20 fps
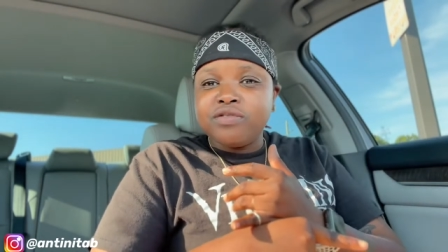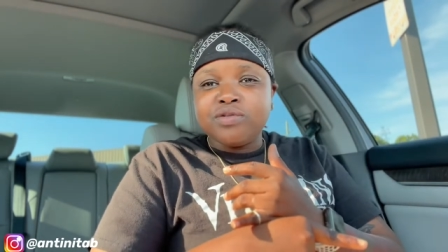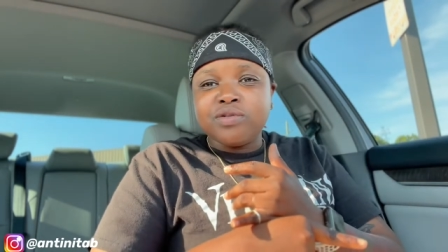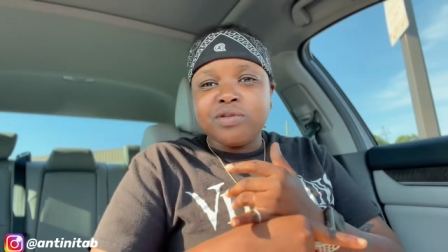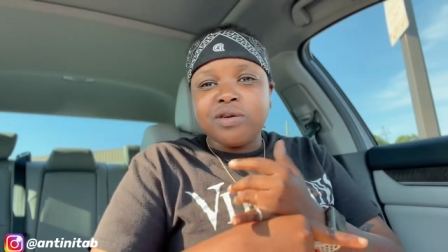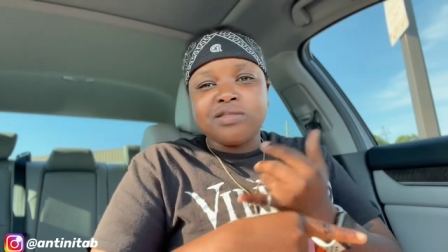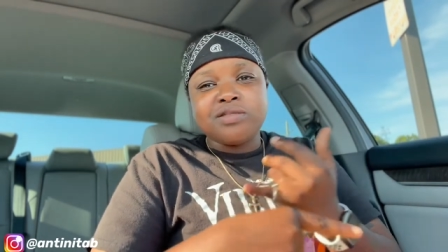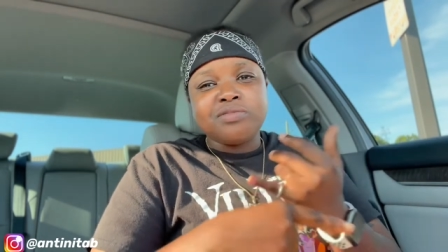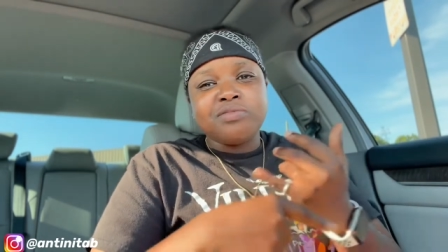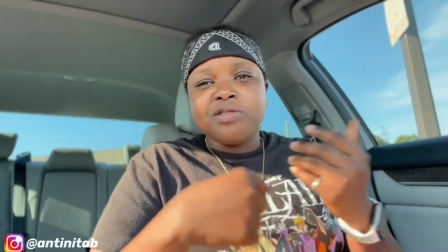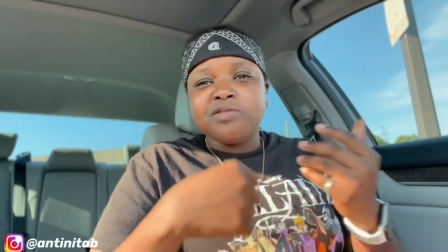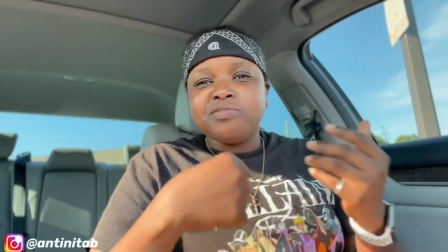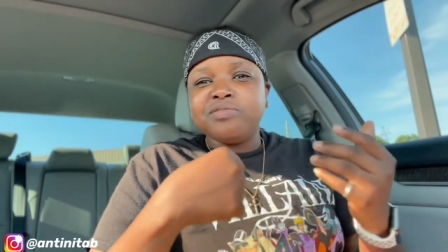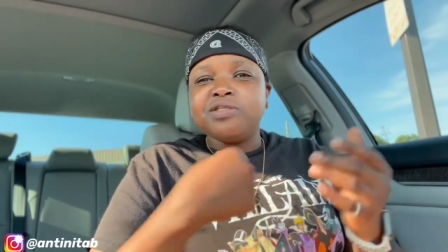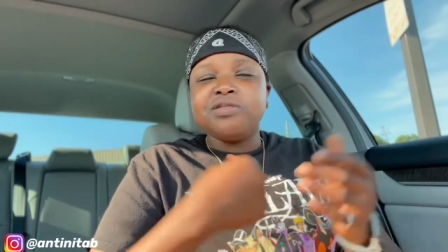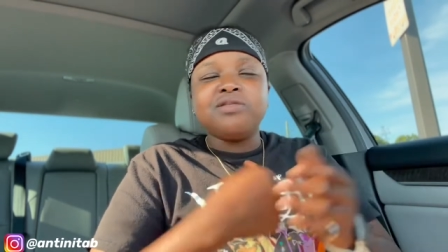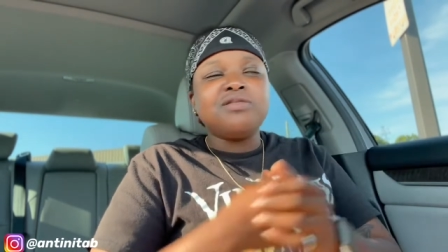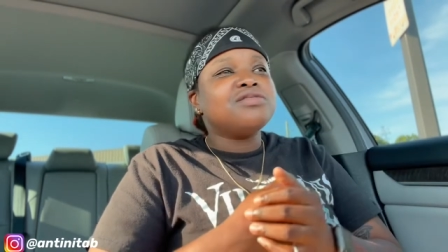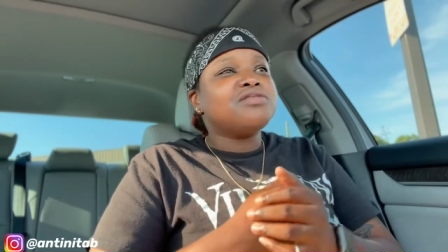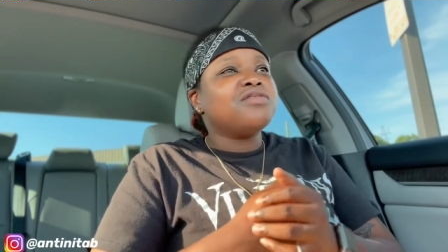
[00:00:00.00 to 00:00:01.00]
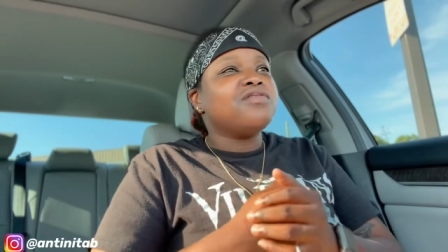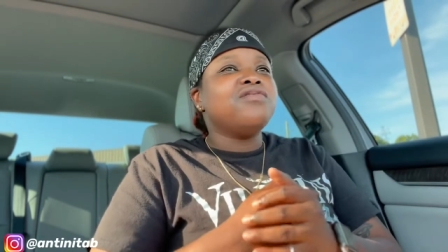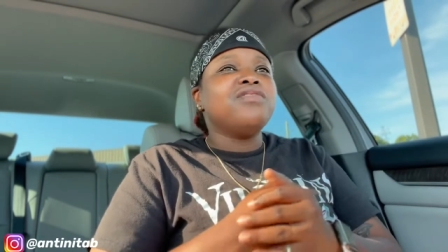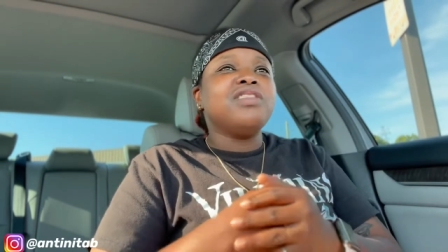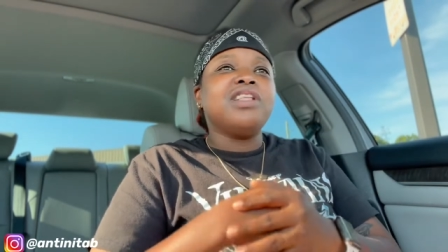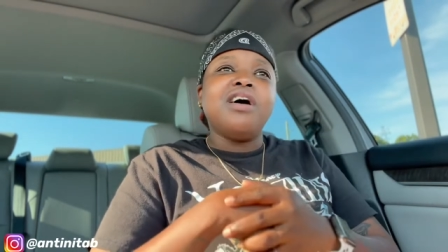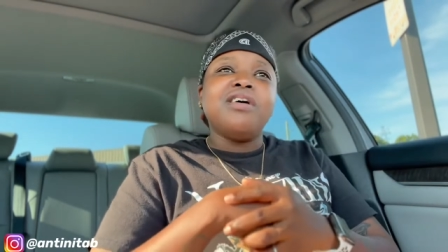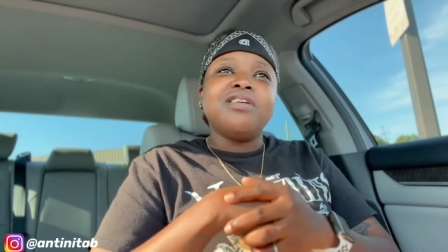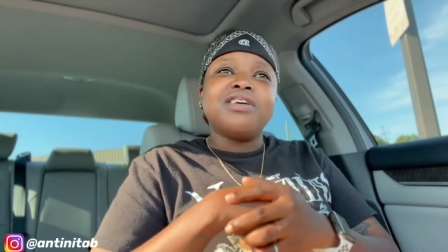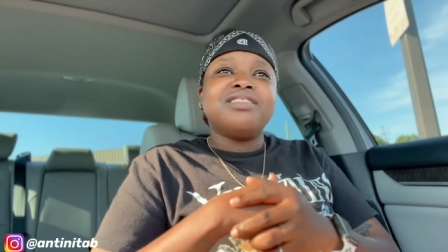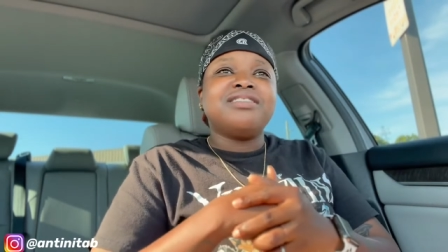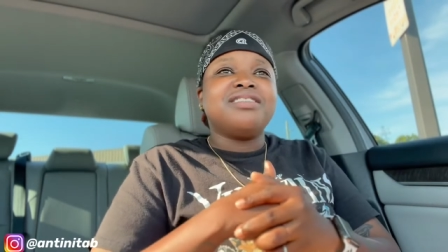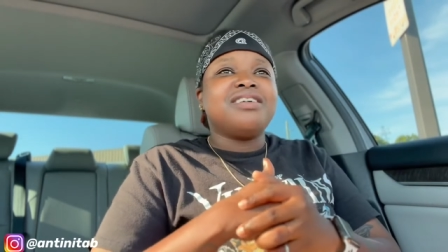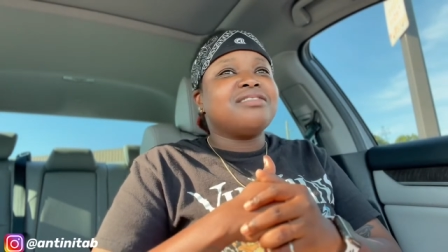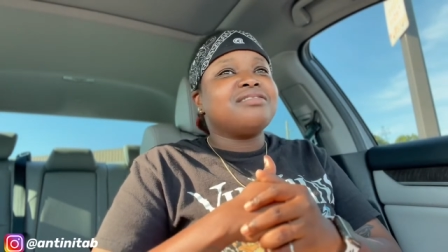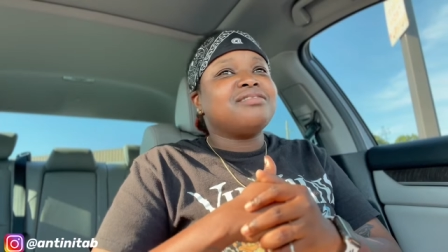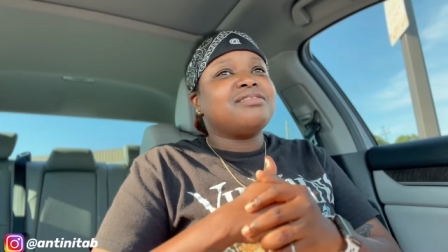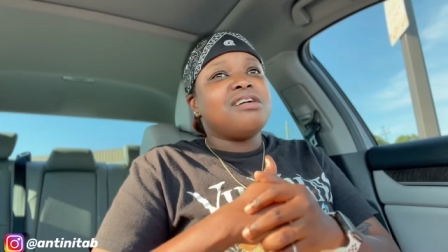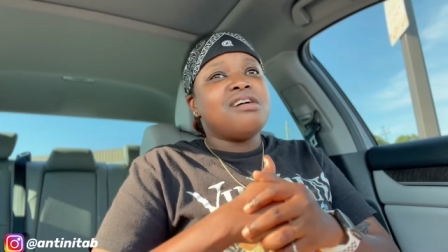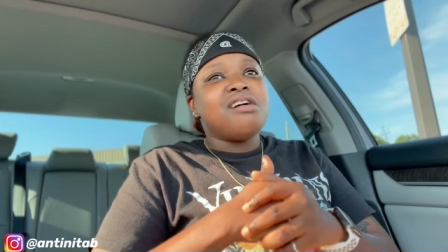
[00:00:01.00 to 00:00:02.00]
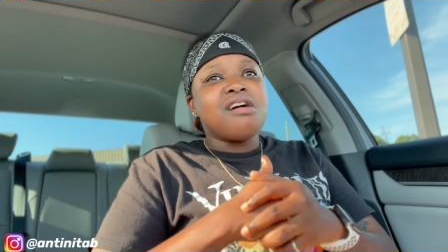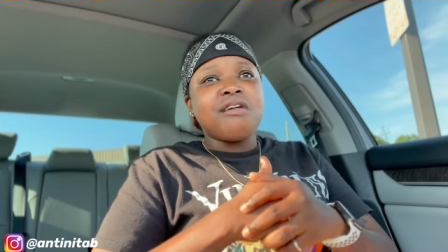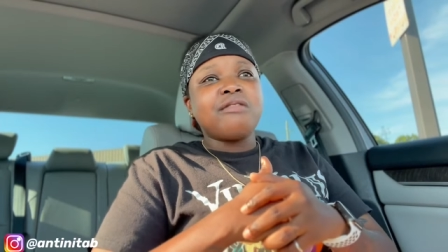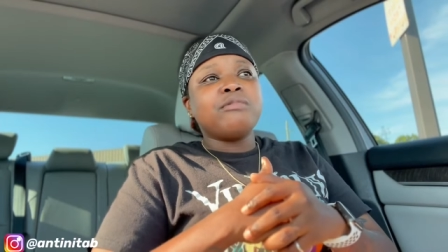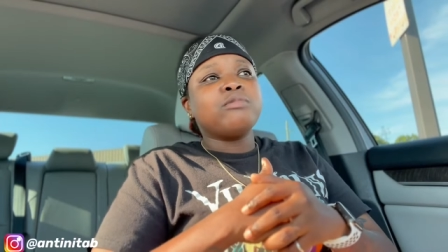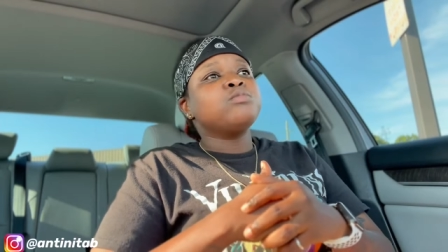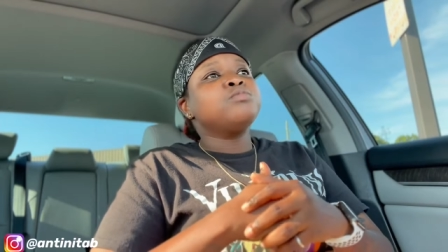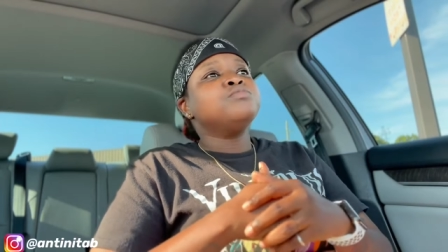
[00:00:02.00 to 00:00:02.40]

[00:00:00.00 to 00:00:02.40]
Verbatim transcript: You know, I was supposed to be doing some vlogging out there.